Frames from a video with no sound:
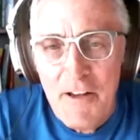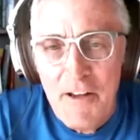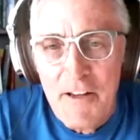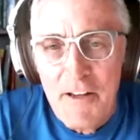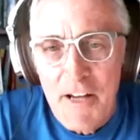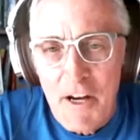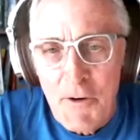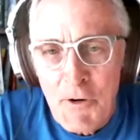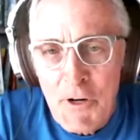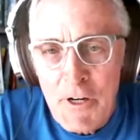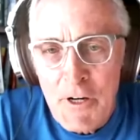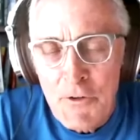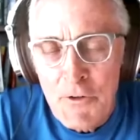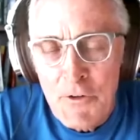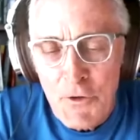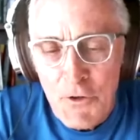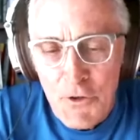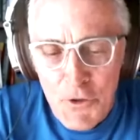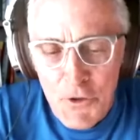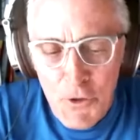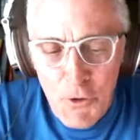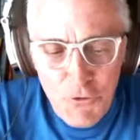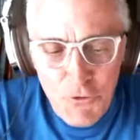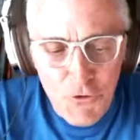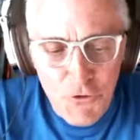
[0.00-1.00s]
I ran into a
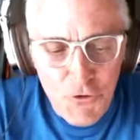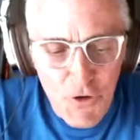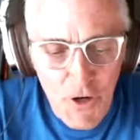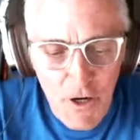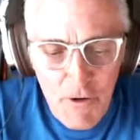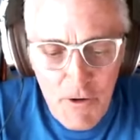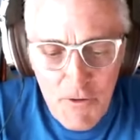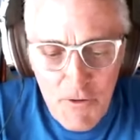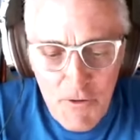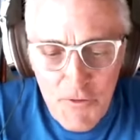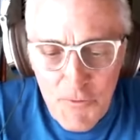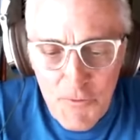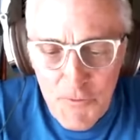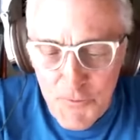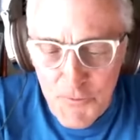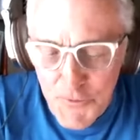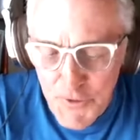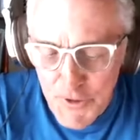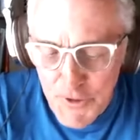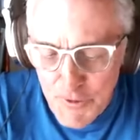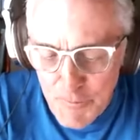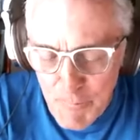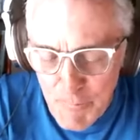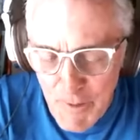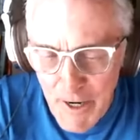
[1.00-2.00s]
coach, a uh,
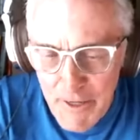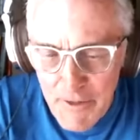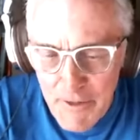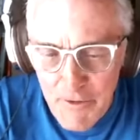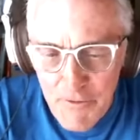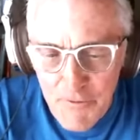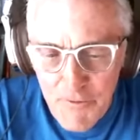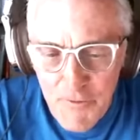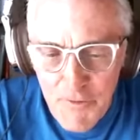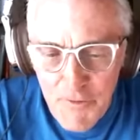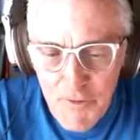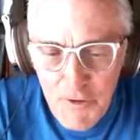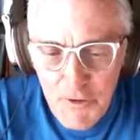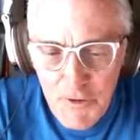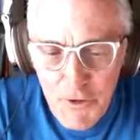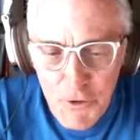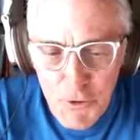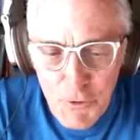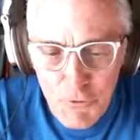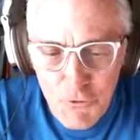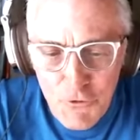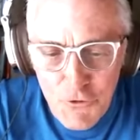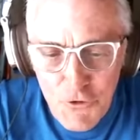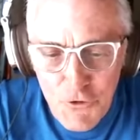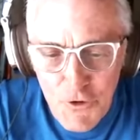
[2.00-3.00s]
friend of mine,
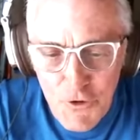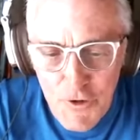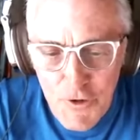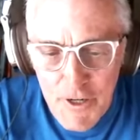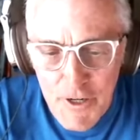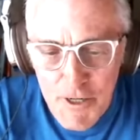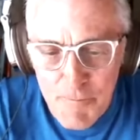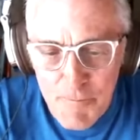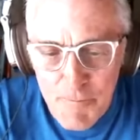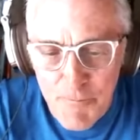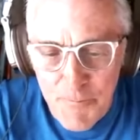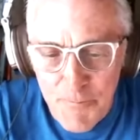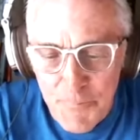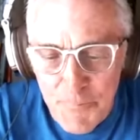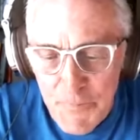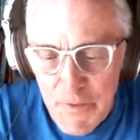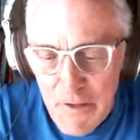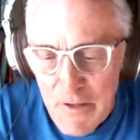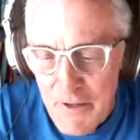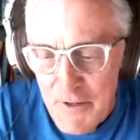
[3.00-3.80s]
coach, um,